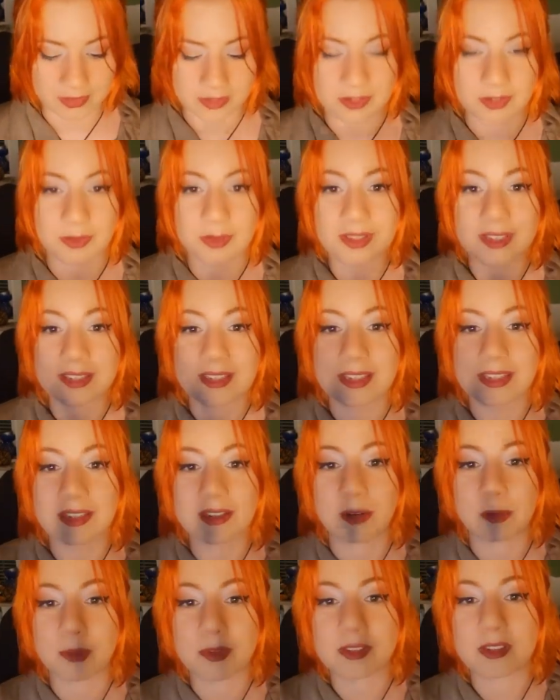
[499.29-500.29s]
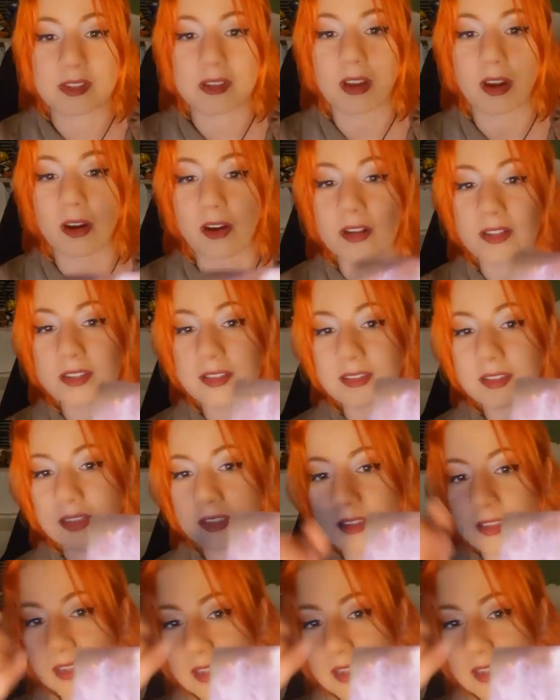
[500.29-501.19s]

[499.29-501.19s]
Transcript: And you can see almost in the art, it's like